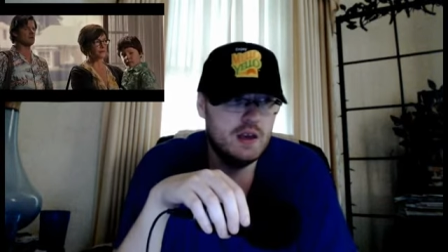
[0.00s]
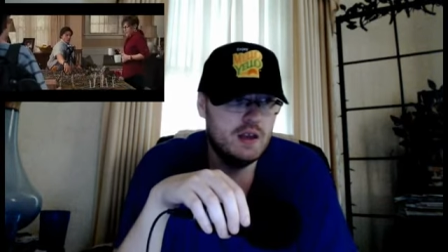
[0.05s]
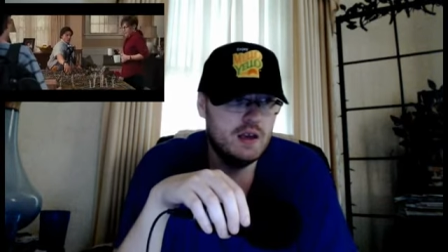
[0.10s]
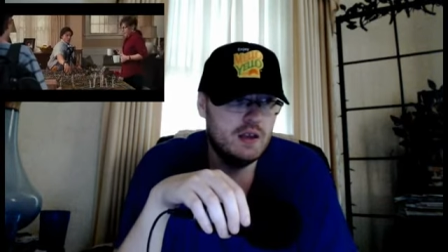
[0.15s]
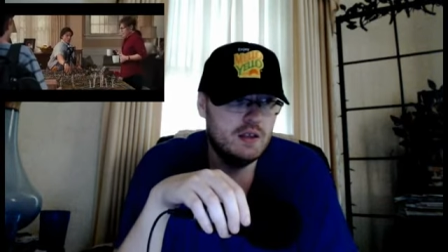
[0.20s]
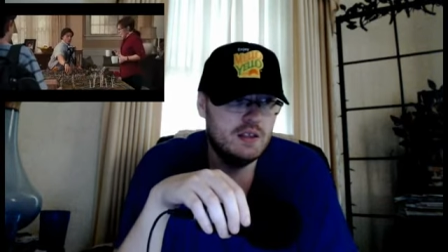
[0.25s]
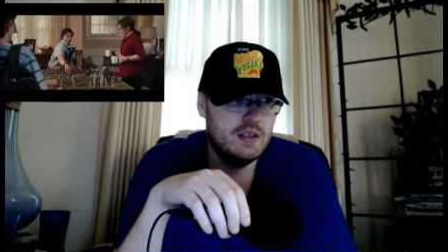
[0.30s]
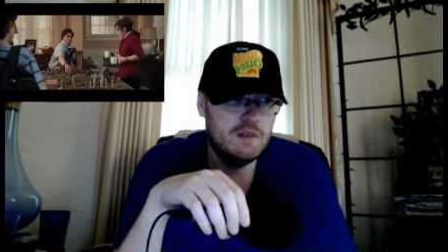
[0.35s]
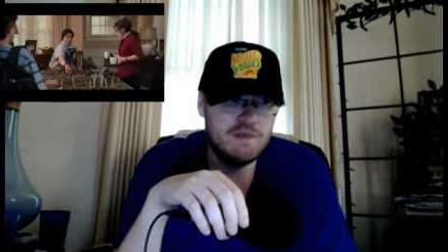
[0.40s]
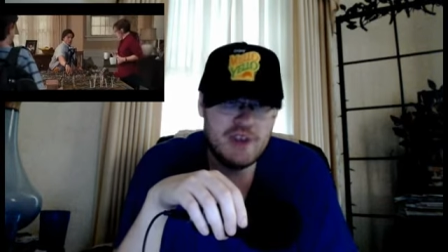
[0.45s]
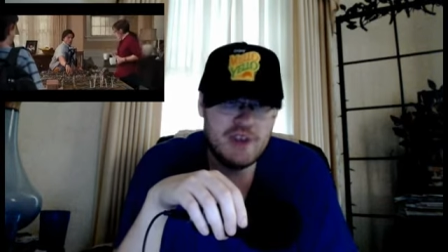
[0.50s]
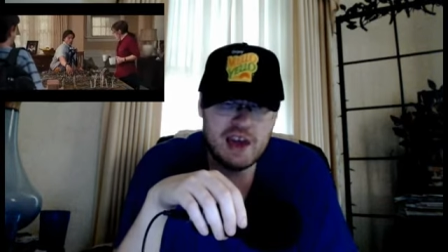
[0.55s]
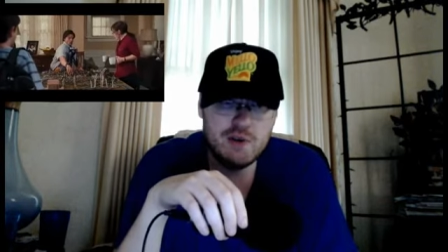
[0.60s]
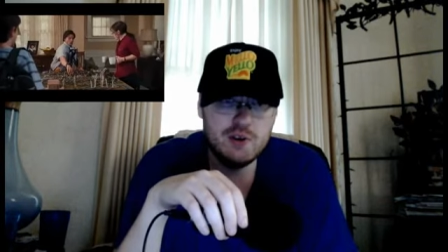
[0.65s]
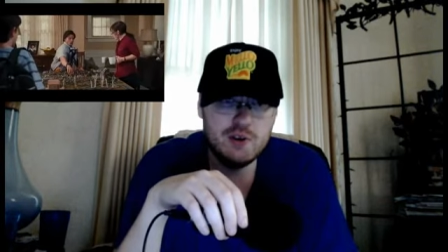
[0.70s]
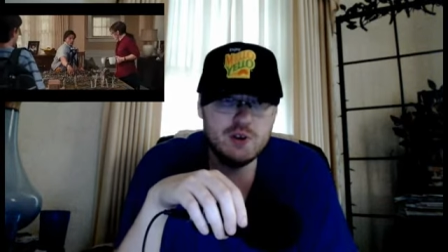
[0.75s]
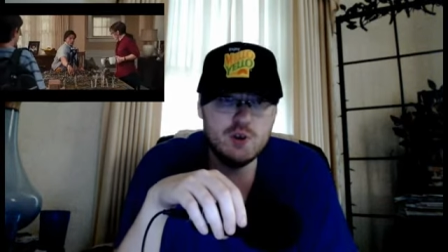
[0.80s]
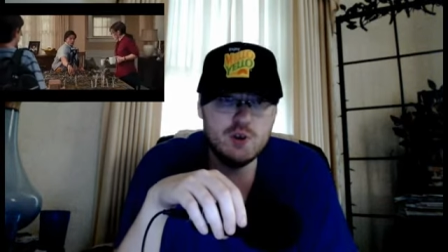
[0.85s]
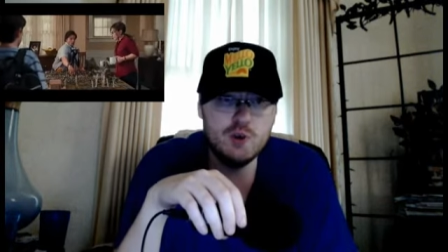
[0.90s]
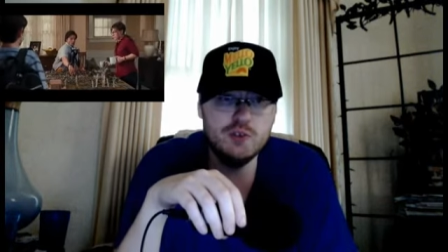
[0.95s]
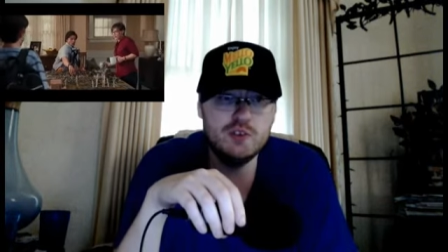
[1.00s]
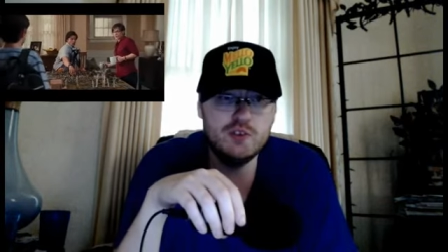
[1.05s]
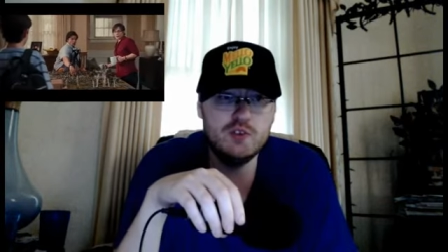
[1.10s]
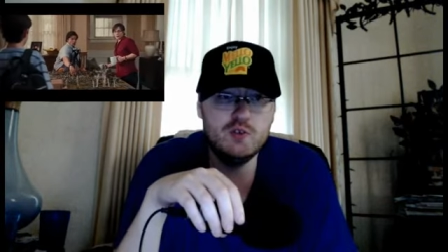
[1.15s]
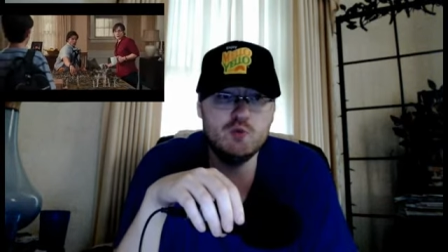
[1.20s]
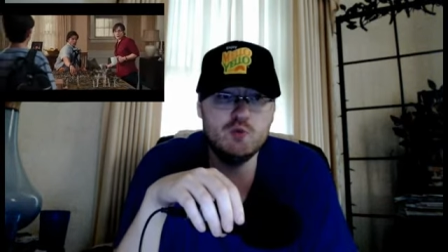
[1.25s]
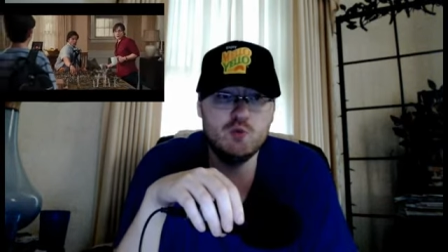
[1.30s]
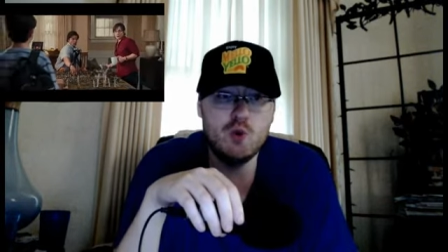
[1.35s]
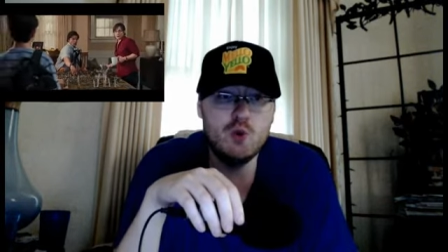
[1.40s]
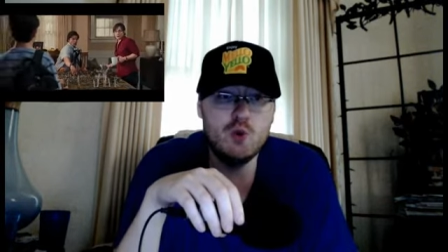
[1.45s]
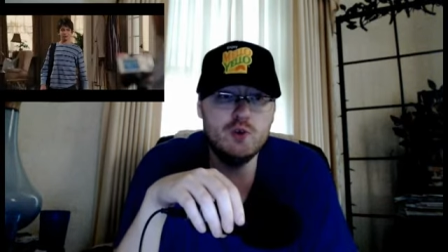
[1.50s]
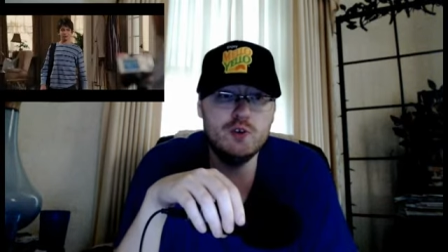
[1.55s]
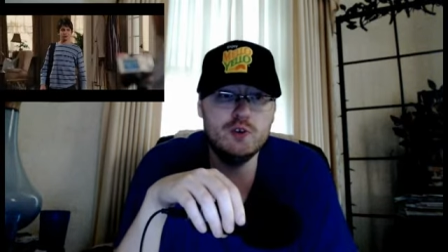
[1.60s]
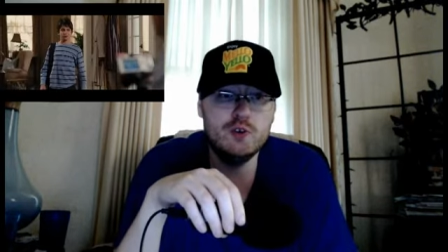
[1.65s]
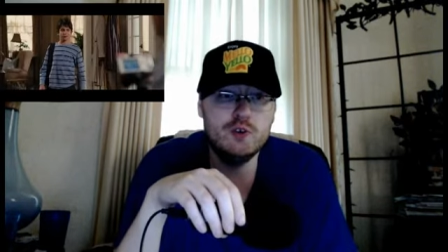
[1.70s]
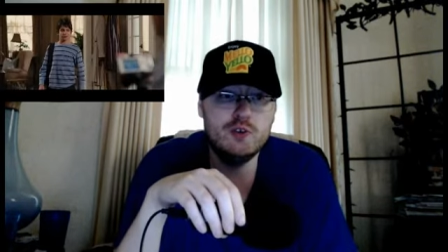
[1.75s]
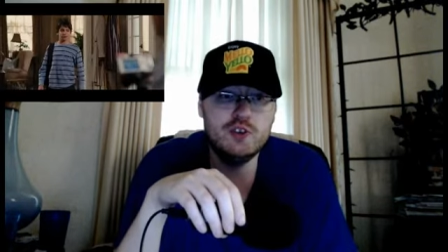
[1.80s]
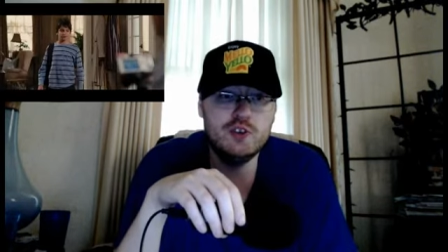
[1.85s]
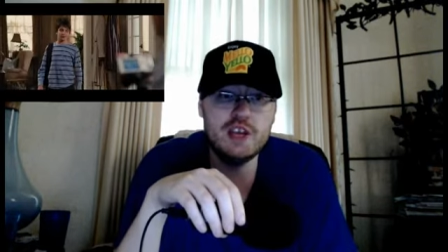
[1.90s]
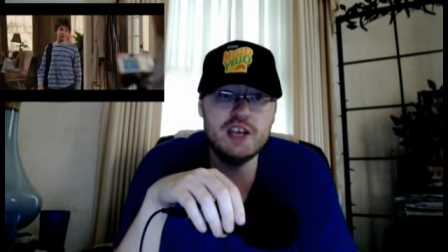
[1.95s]
The family goes to this roller
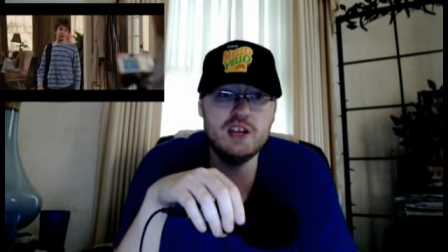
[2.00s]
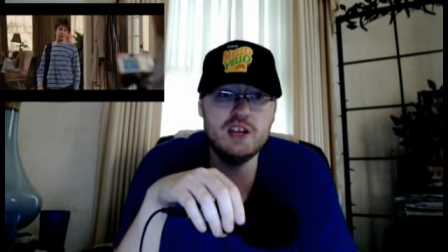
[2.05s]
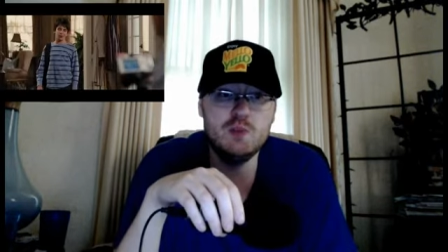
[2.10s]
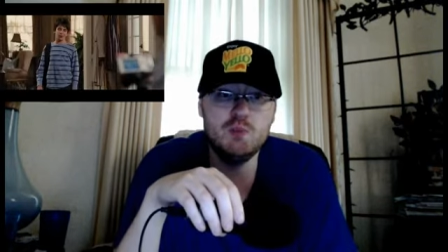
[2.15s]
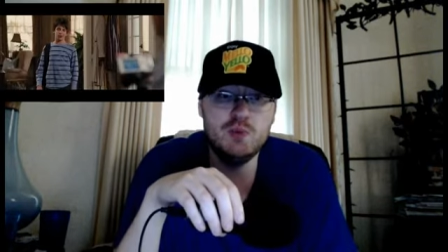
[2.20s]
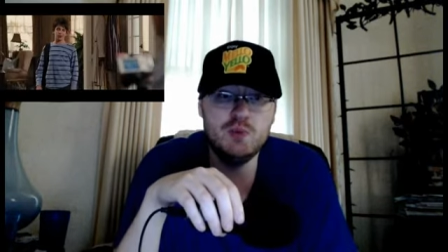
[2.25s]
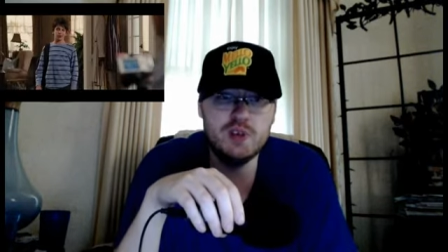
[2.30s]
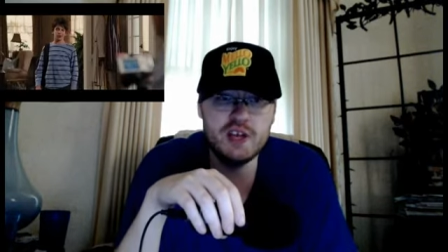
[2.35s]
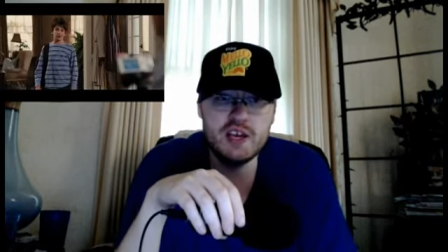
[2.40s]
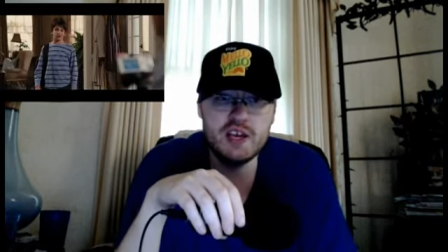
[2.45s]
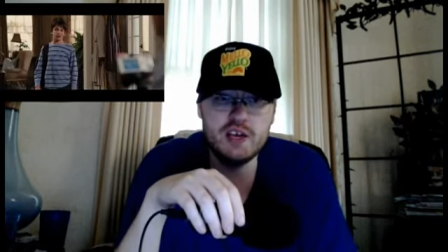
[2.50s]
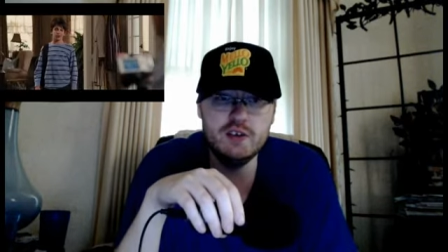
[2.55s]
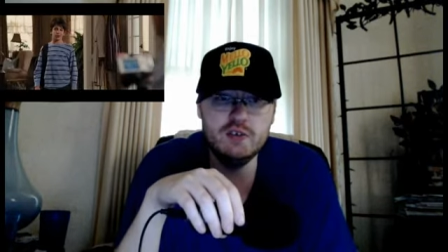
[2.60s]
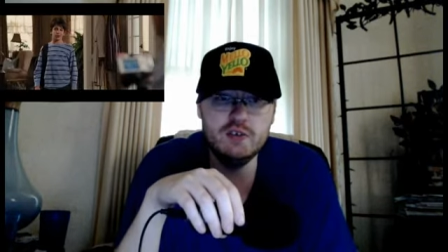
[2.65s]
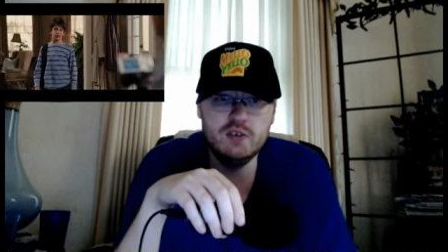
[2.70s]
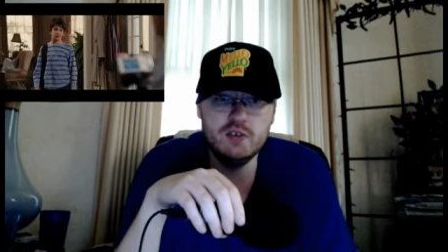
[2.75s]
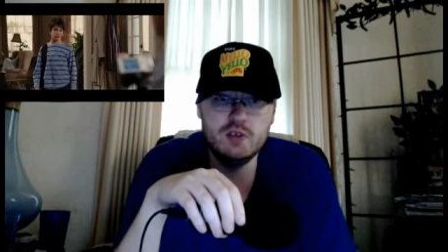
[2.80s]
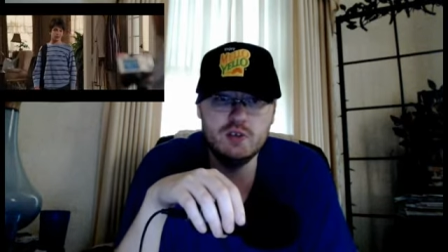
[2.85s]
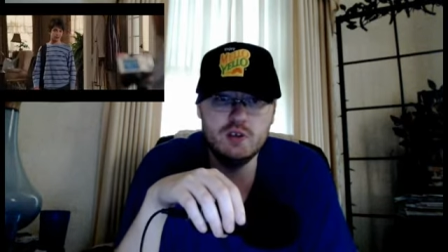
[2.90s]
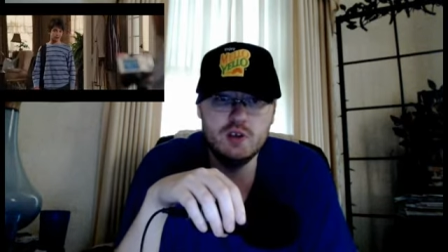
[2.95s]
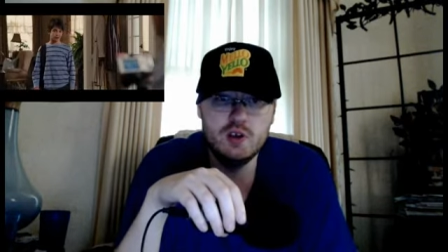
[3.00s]
skating place